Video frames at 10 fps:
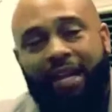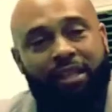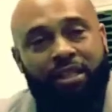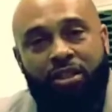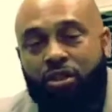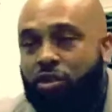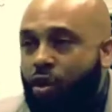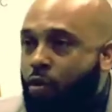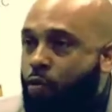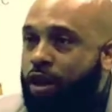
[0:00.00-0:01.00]
And it's
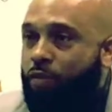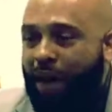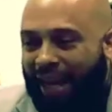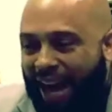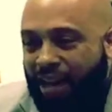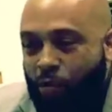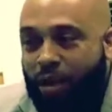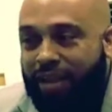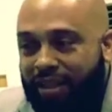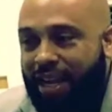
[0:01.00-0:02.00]
so wonderful. I kind of
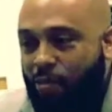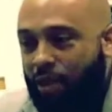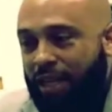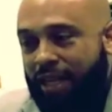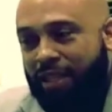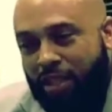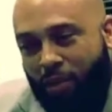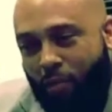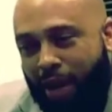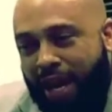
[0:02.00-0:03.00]
want to say what it is
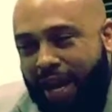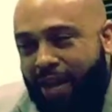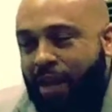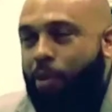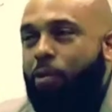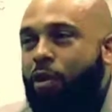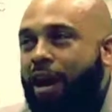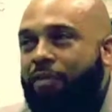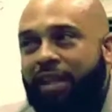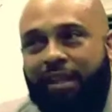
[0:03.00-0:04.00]
so bad, but we don't
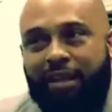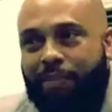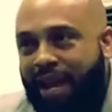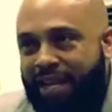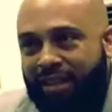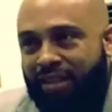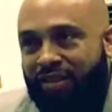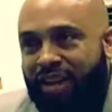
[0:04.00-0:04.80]
have anything patented.